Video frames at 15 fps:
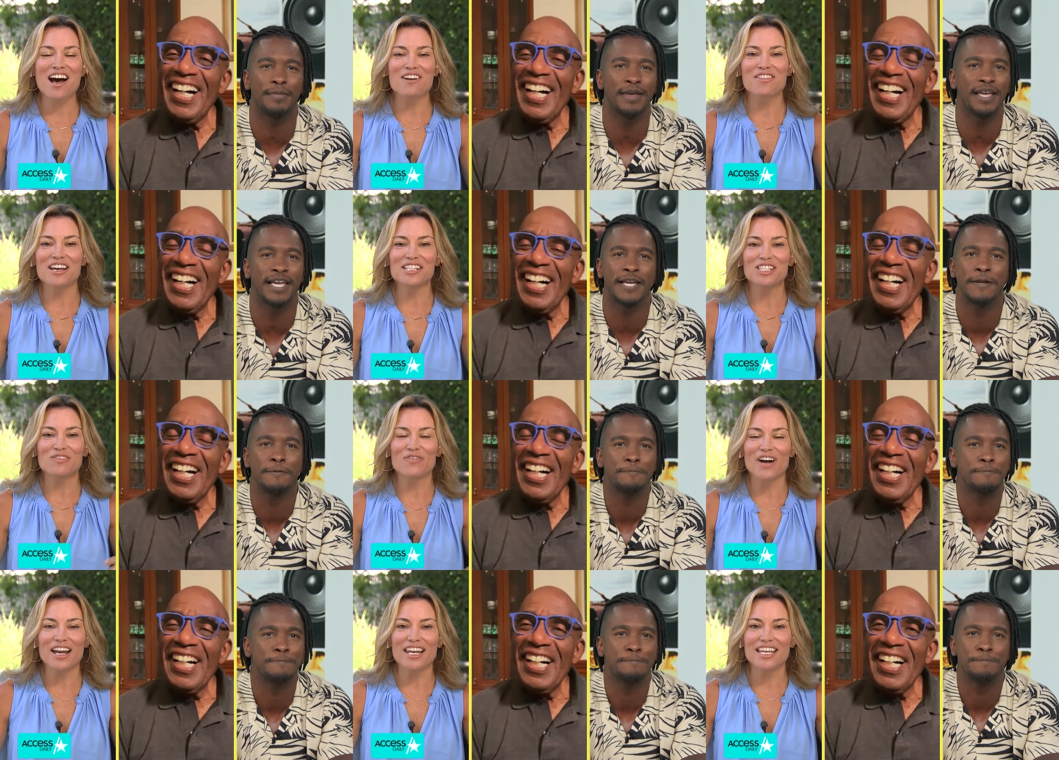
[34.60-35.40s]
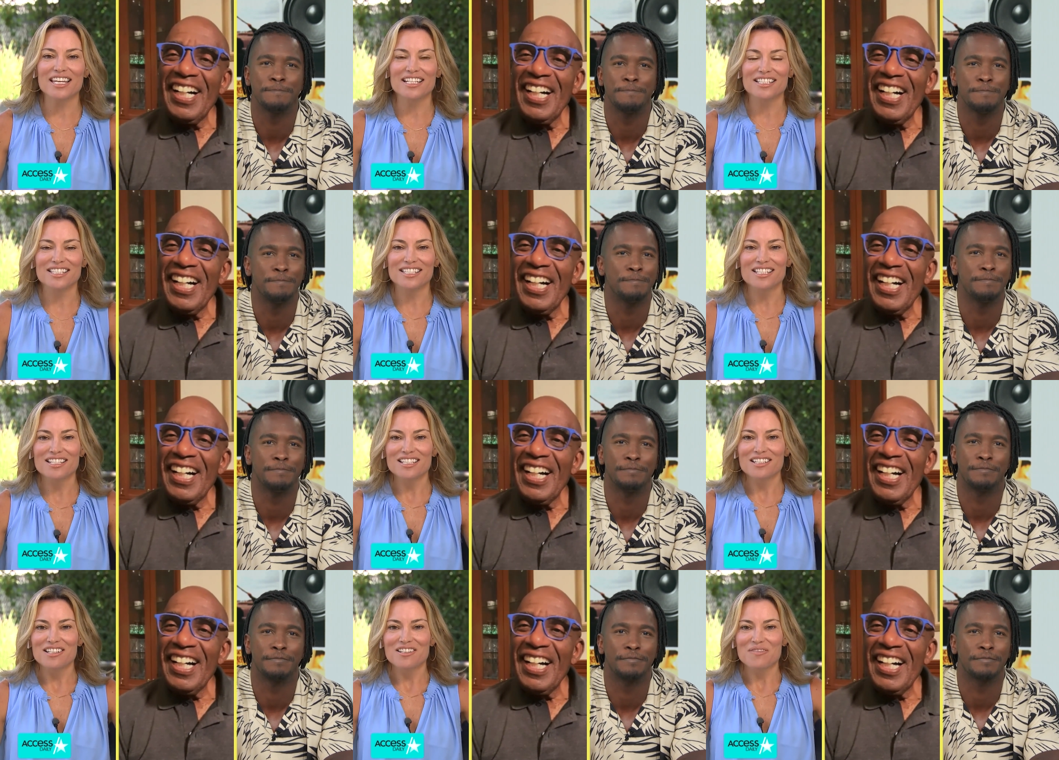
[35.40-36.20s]
Speaker 1: what, Al, that's funny is
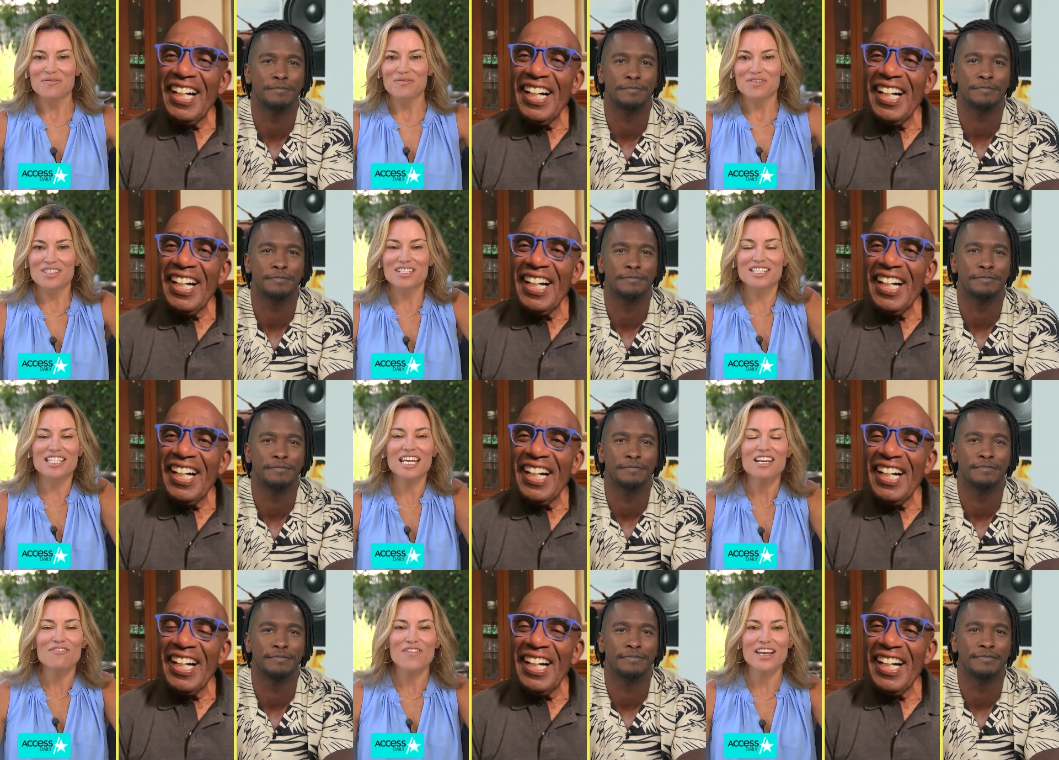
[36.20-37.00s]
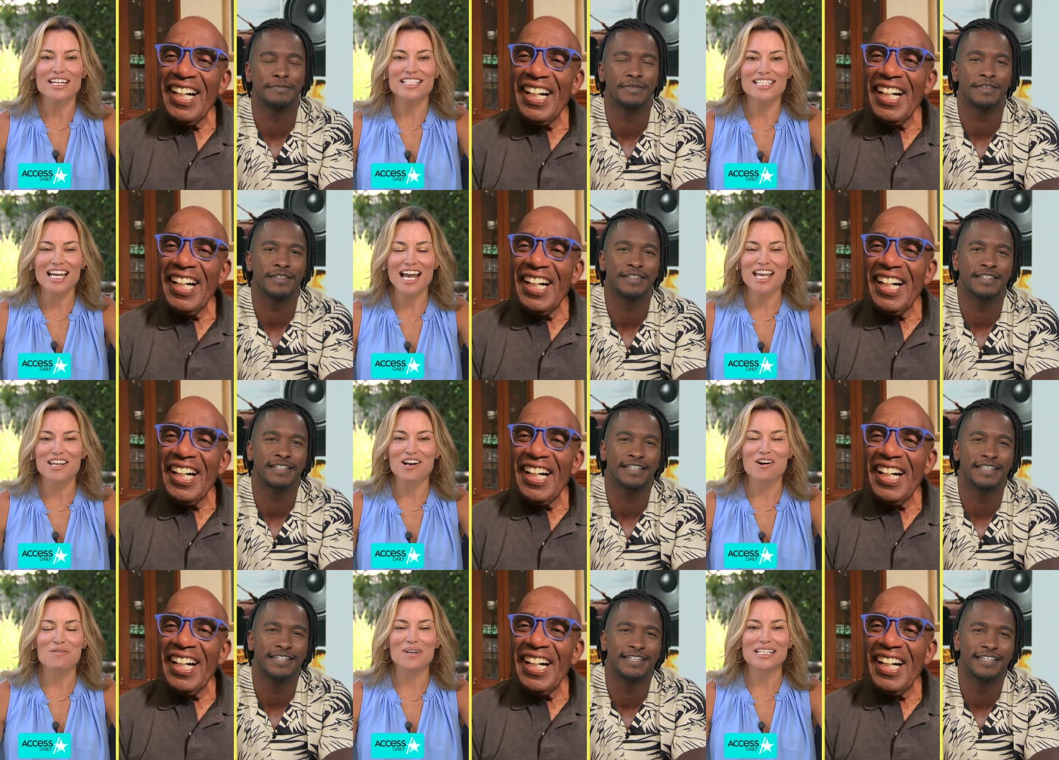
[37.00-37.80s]
Dick Van Dyke
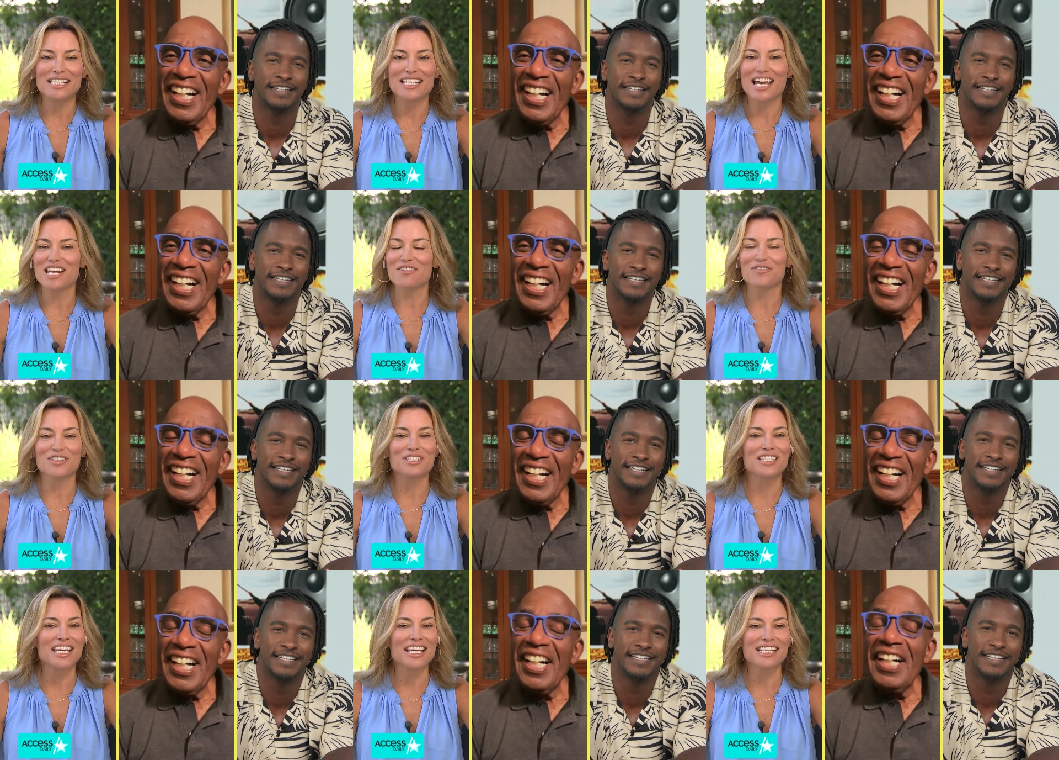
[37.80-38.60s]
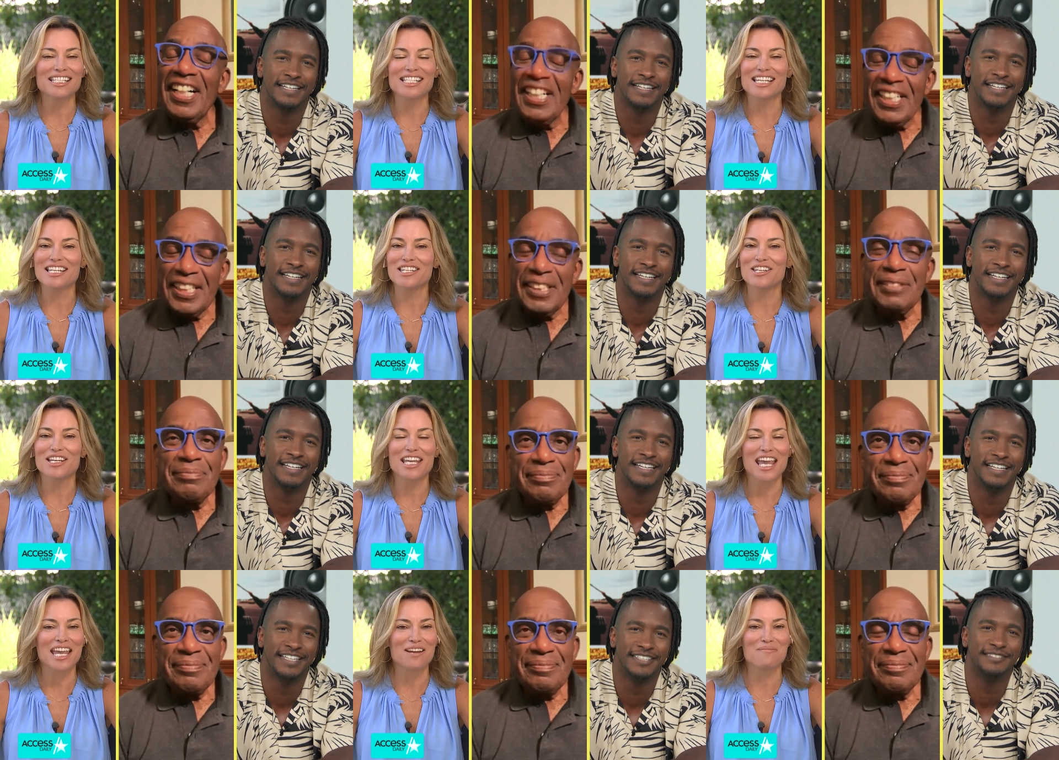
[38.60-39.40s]
always said, if you're dancing, you
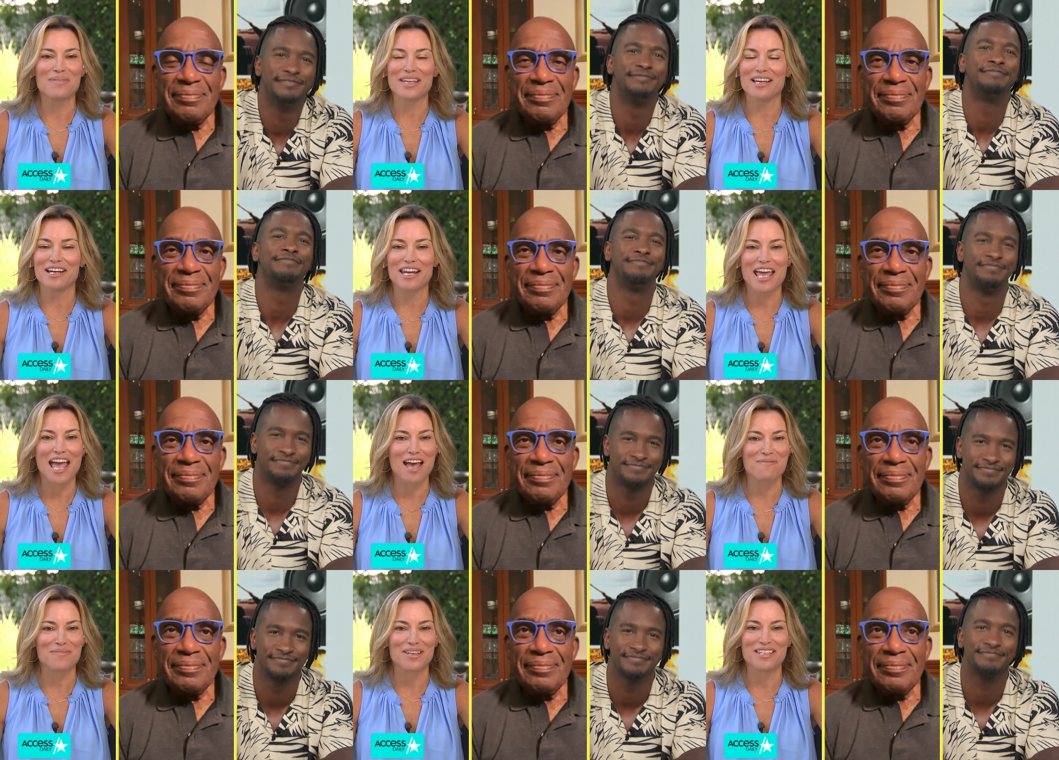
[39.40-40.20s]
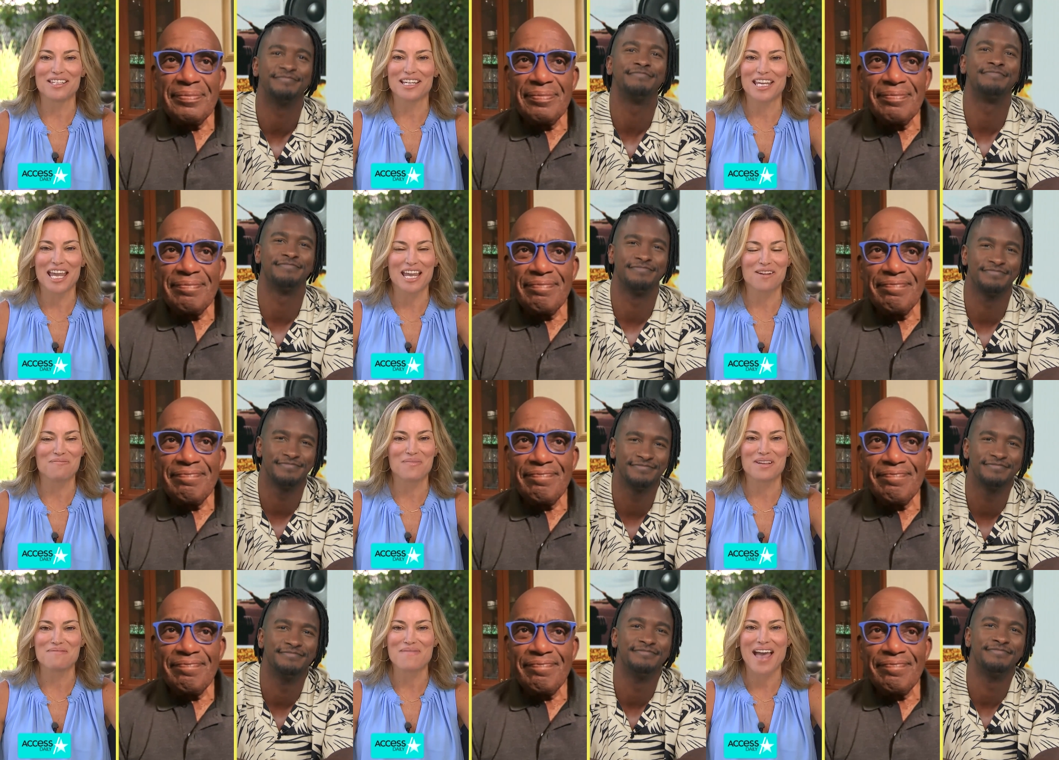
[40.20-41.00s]
can't be unhappy. You can't
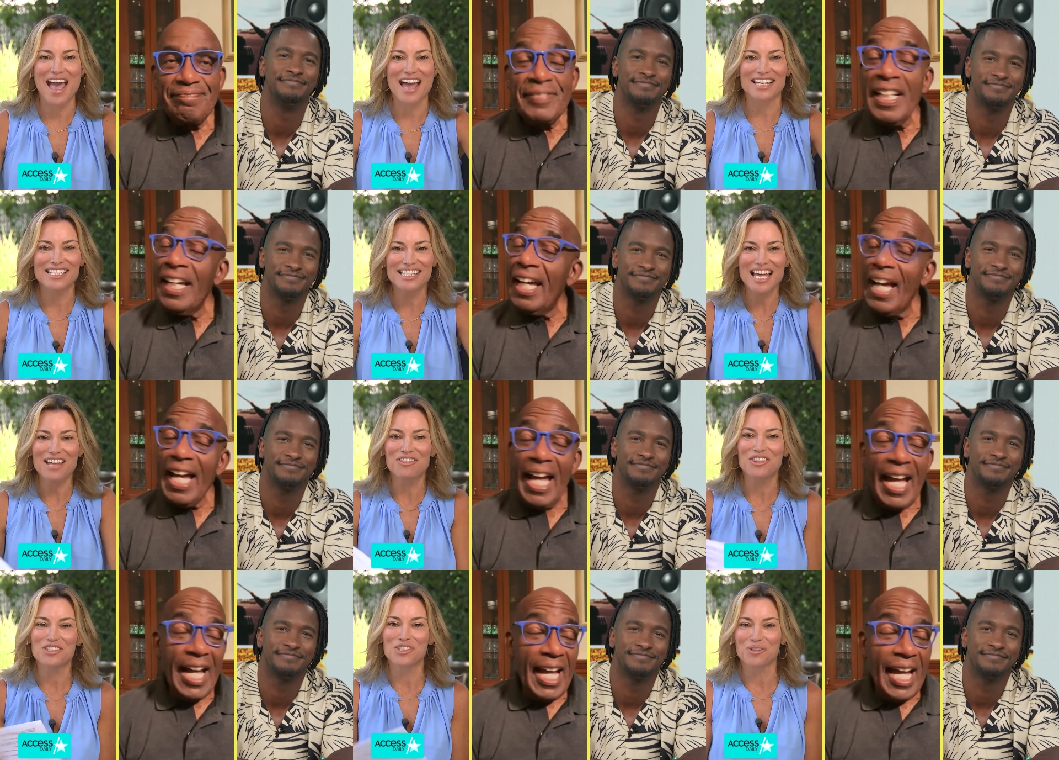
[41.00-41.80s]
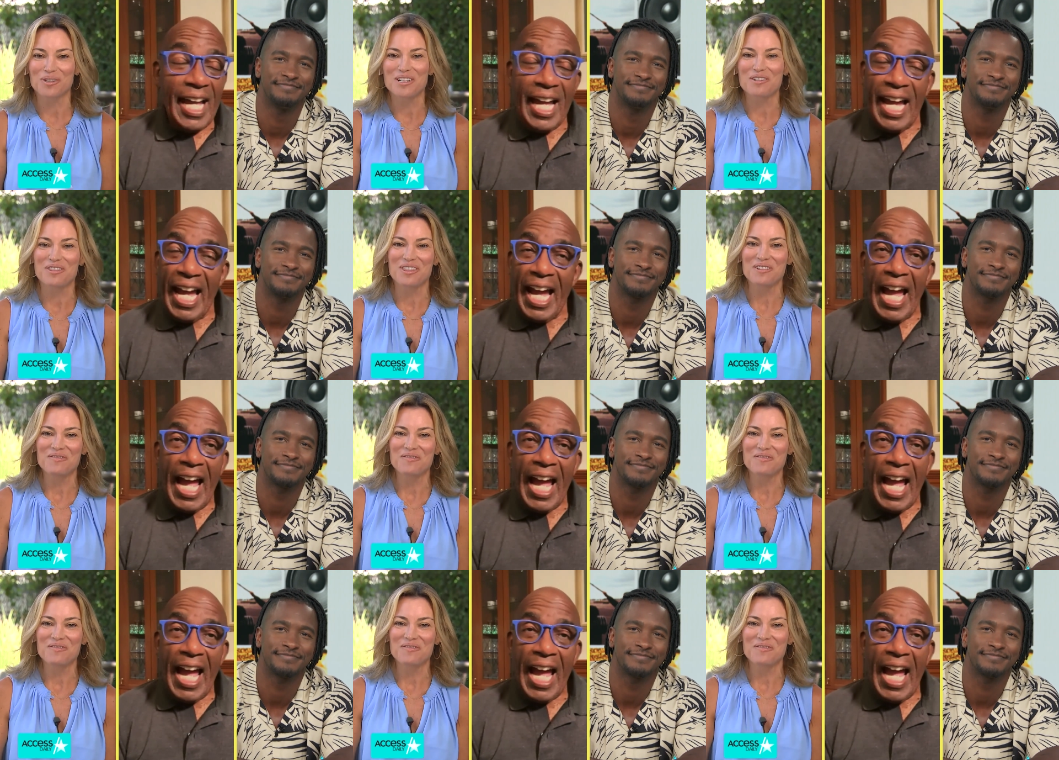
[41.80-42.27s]
be mad. Is that the truth?